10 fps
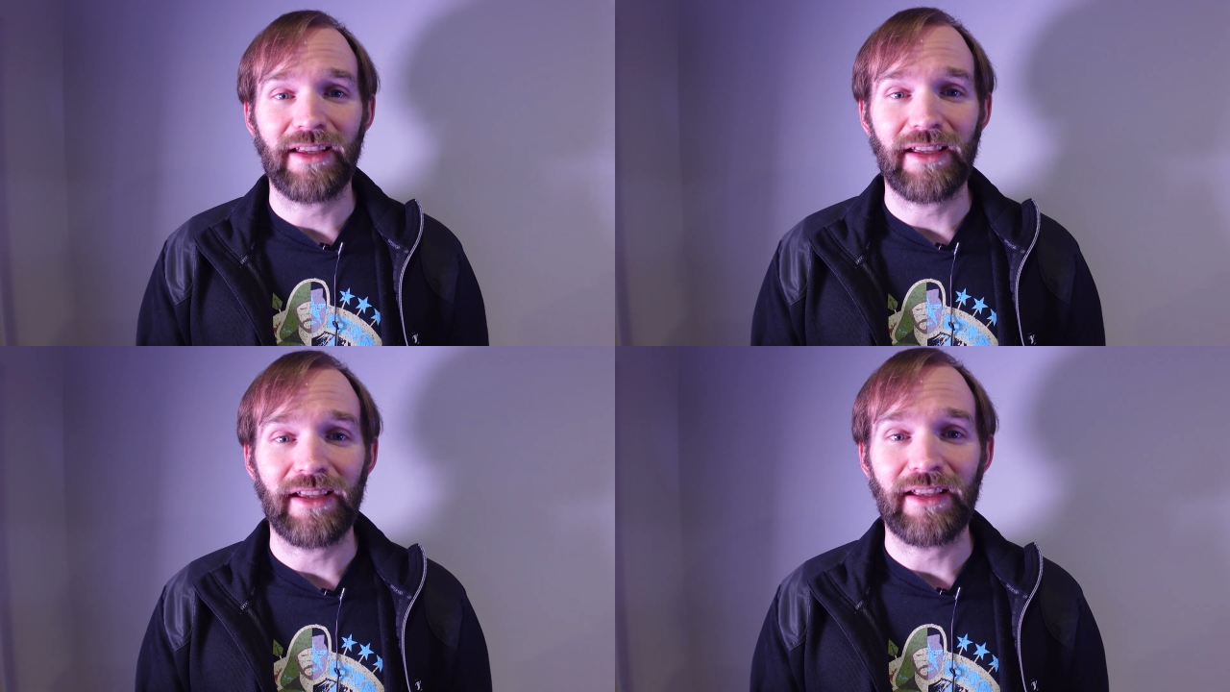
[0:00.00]

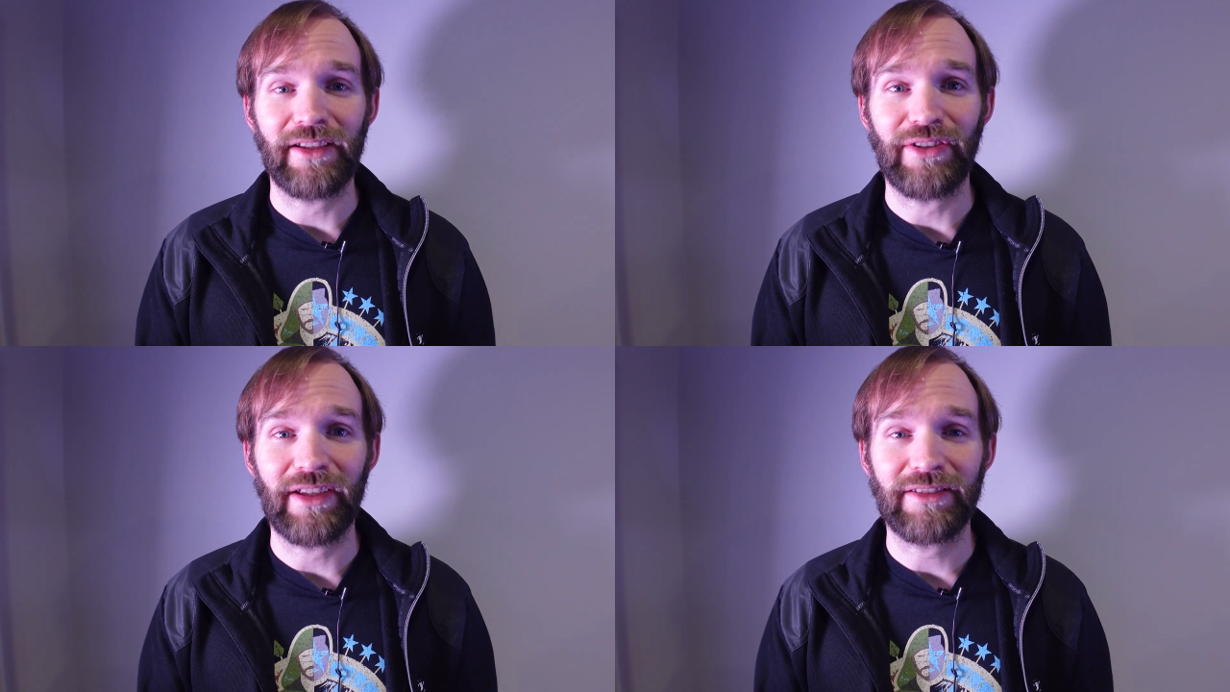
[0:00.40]
a
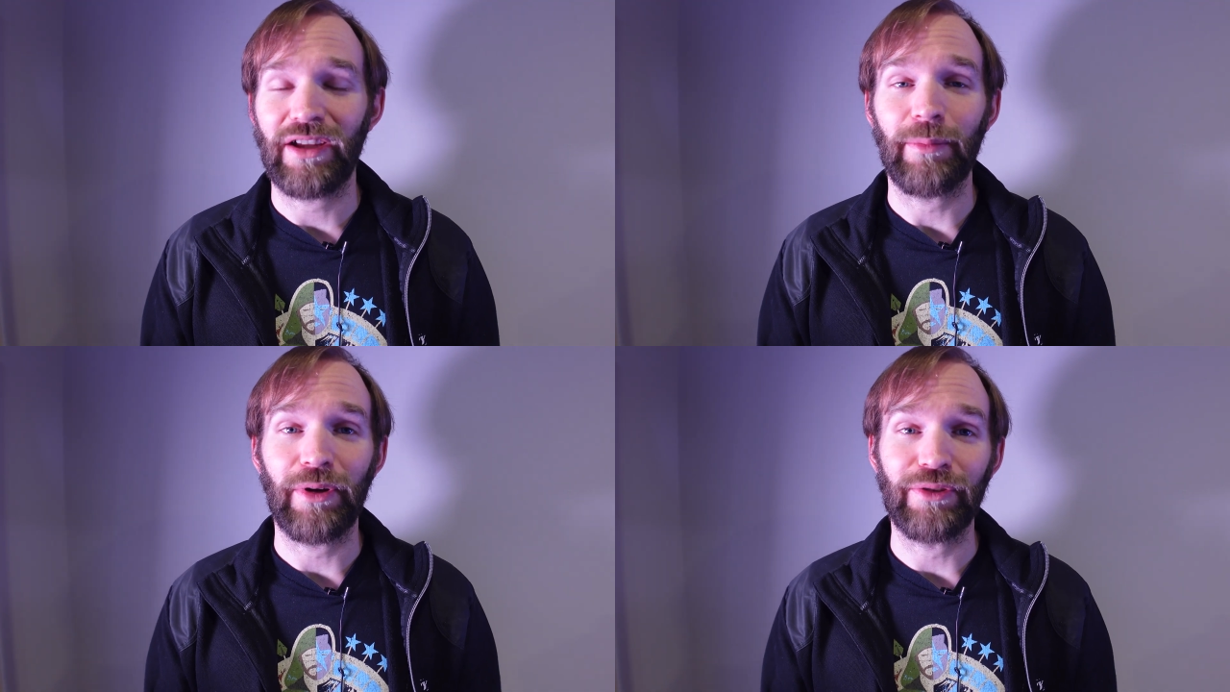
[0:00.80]

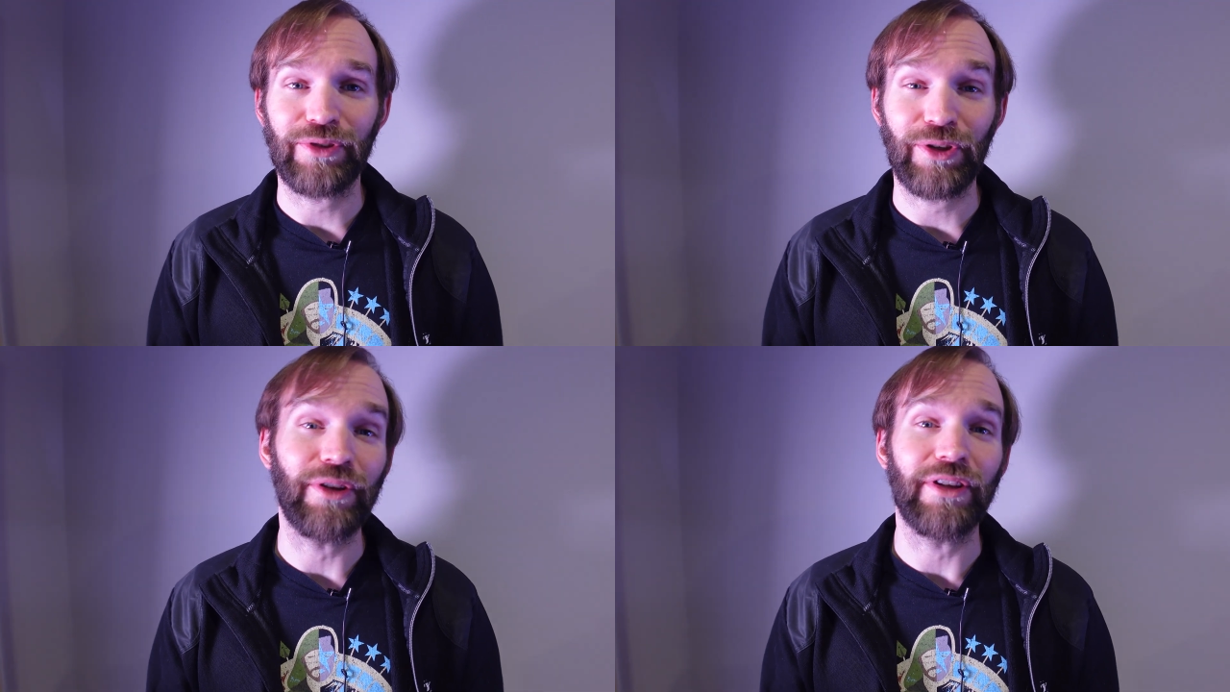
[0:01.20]
desktop
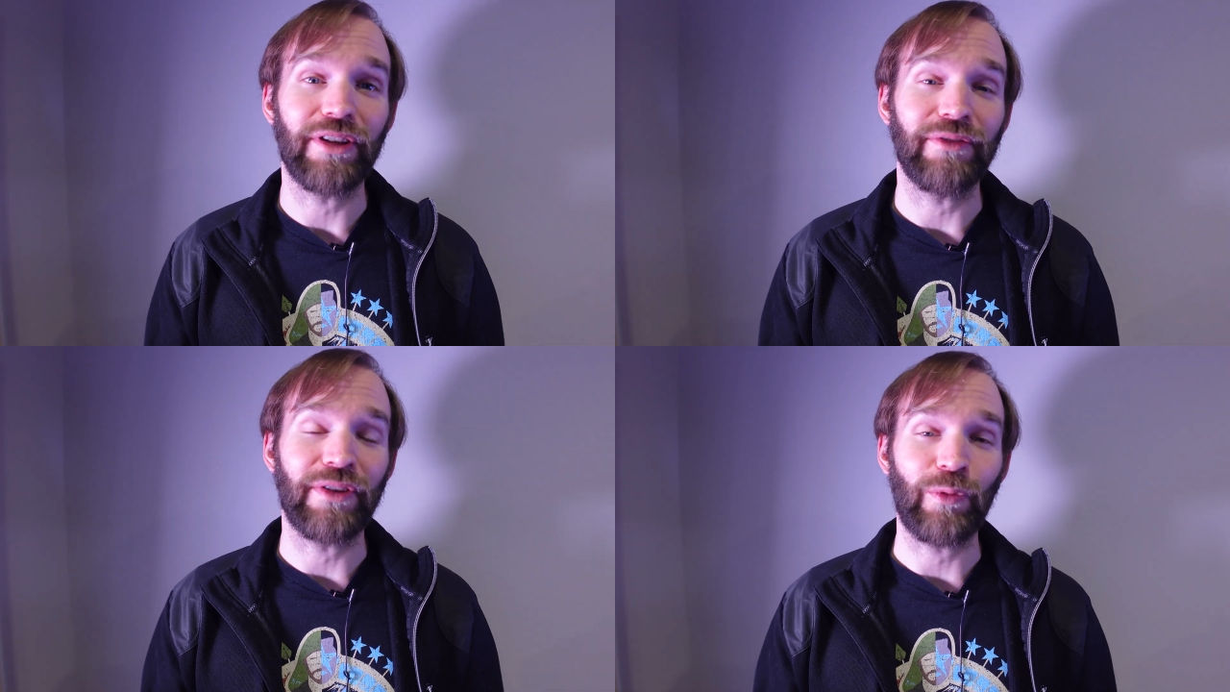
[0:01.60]

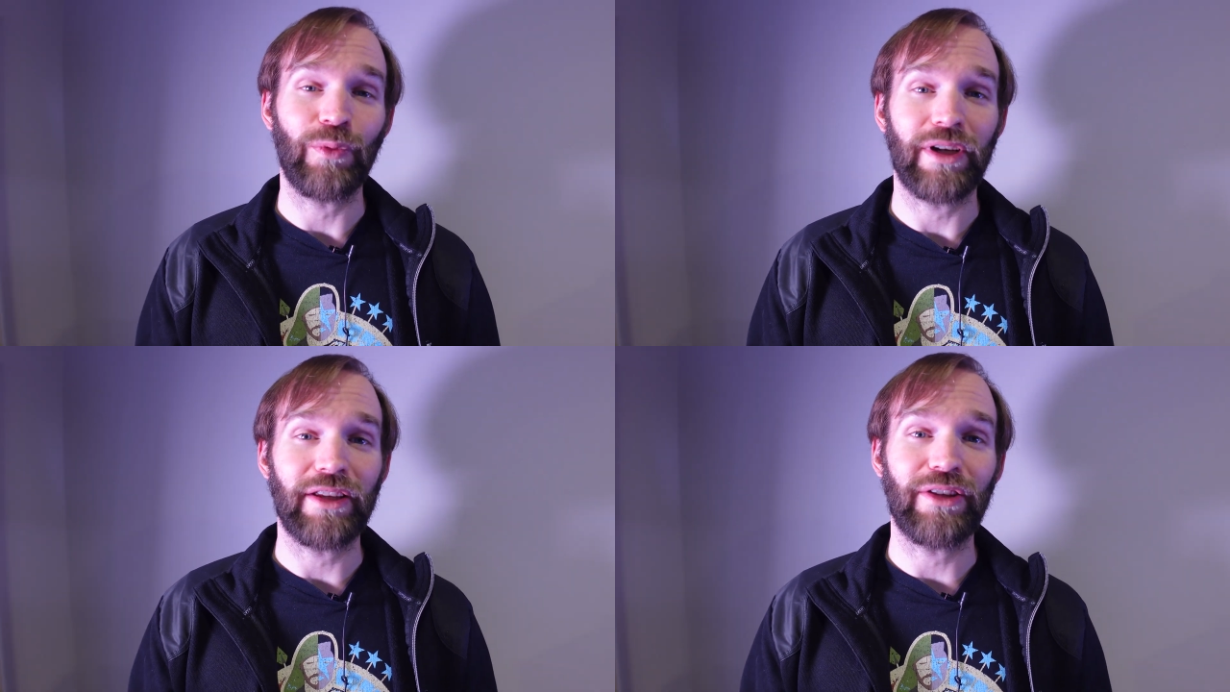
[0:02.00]
alternative than
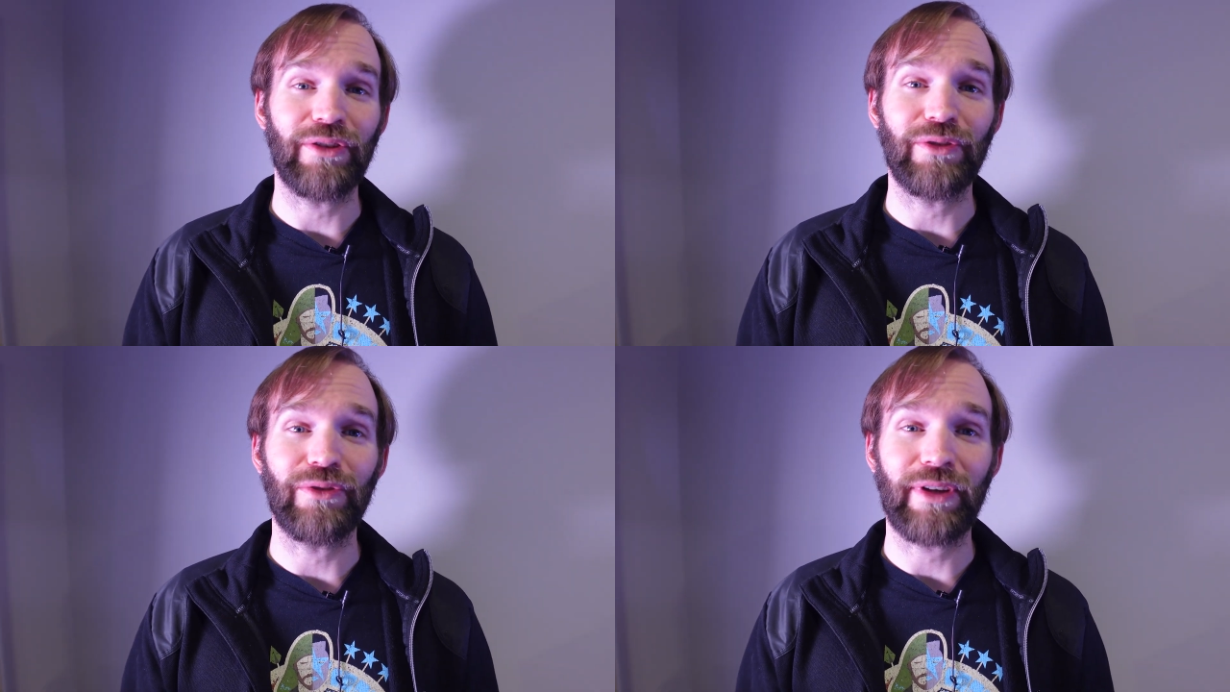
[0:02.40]
what
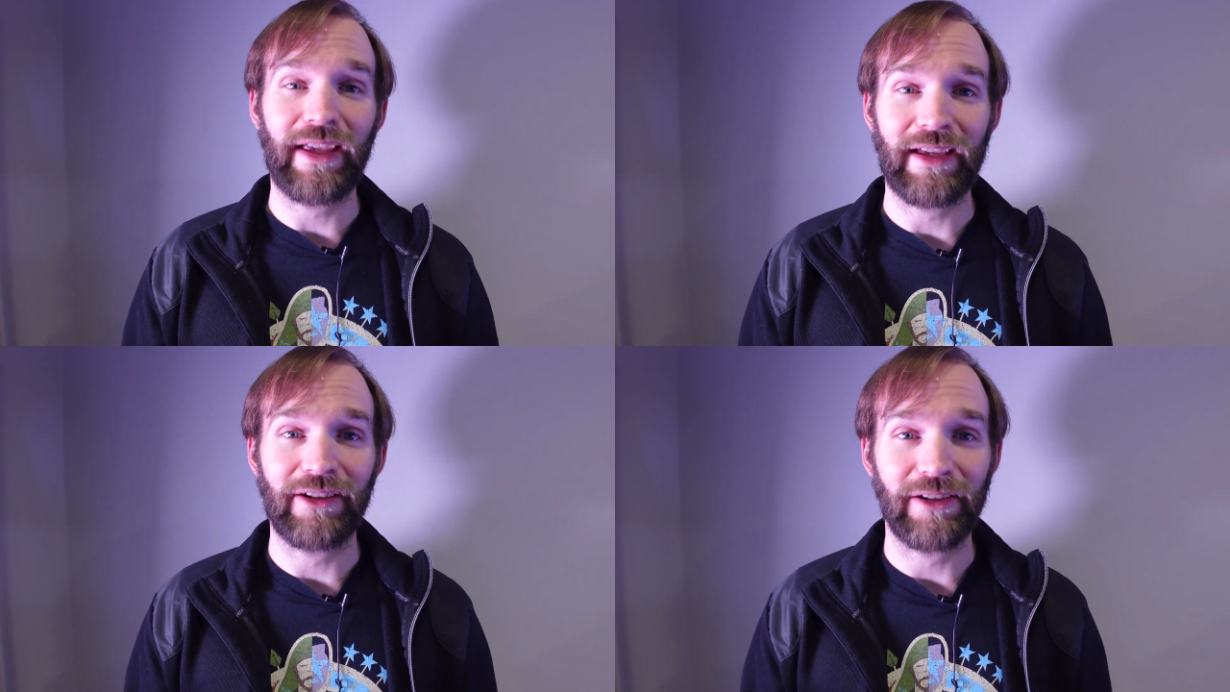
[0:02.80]
you
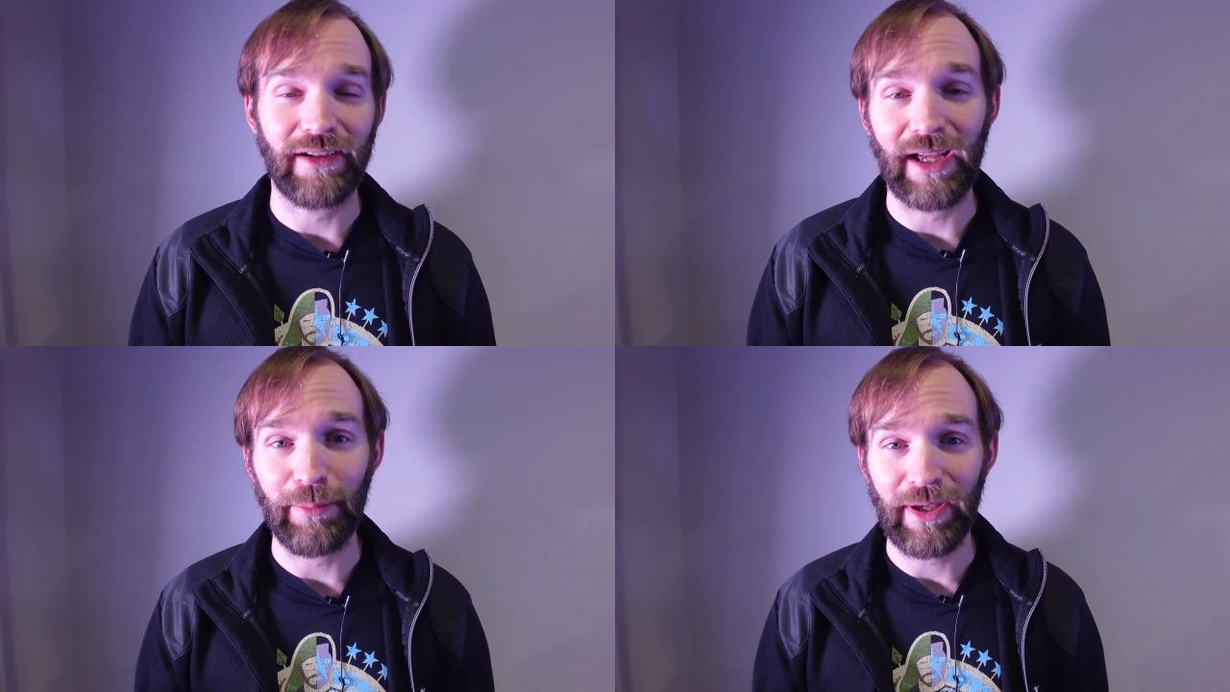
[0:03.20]
can on
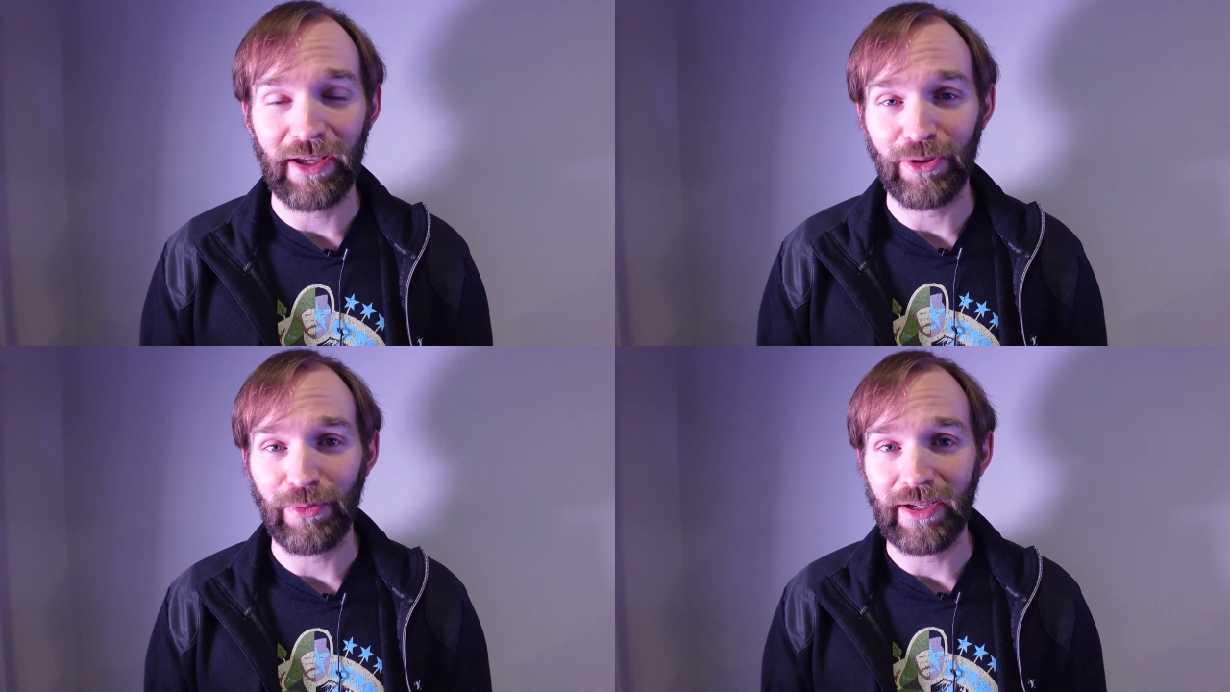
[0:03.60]

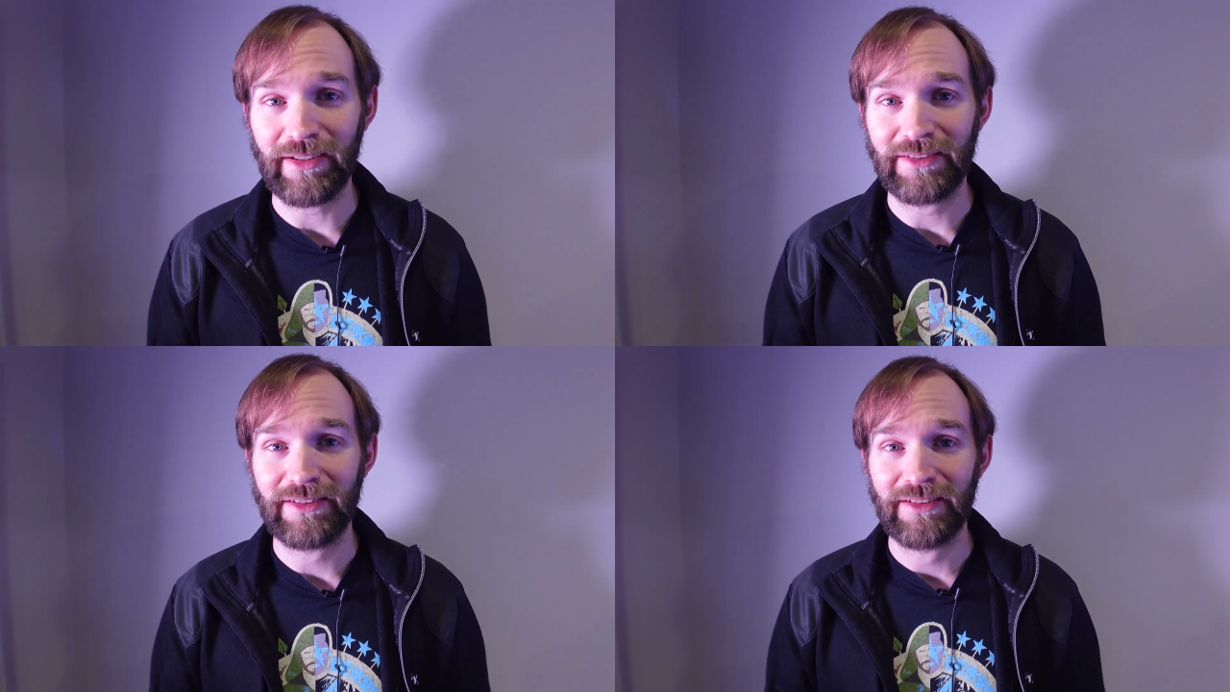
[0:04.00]

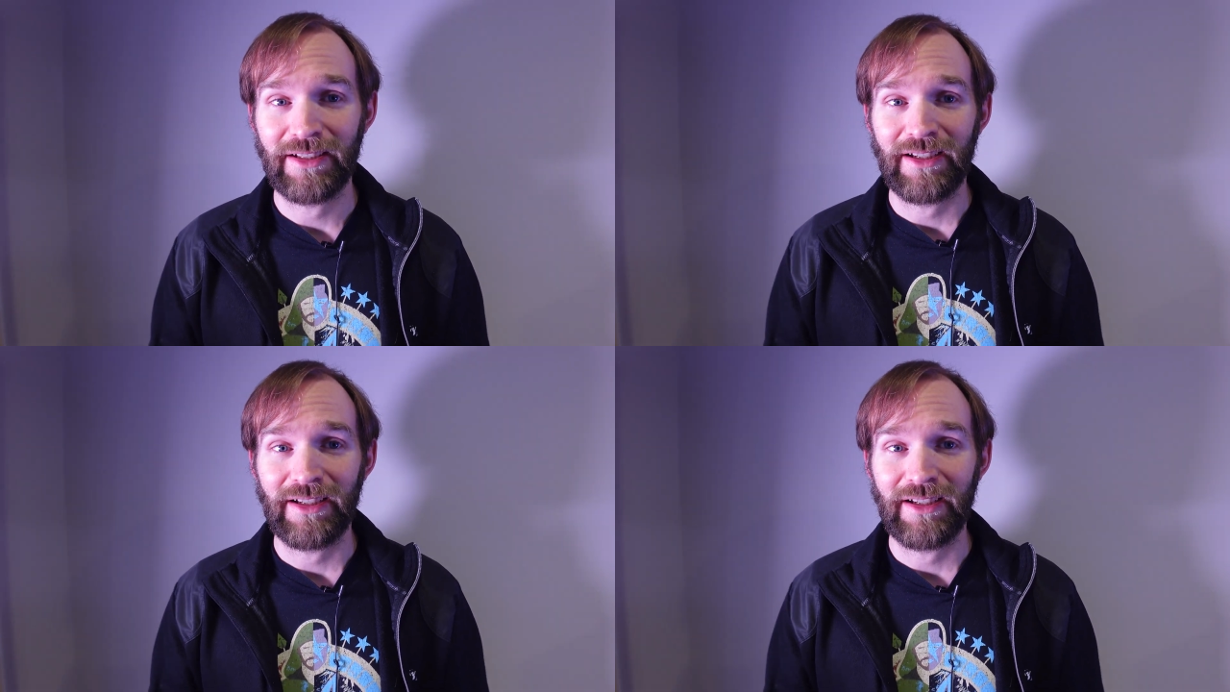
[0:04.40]
iPadOS.